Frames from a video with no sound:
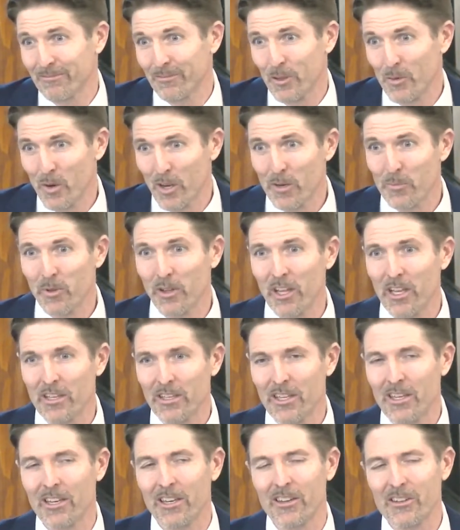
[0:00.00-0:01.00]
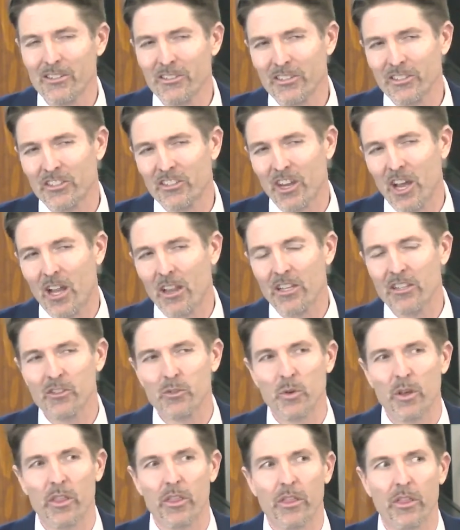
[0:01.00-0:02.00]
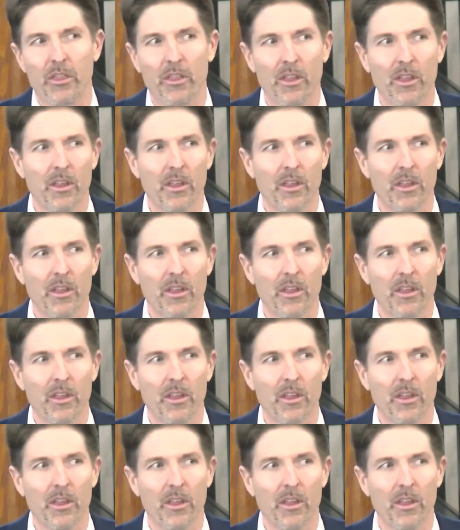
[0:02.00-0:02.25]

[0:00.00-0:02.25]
We want to blend in. And here's the challenge with,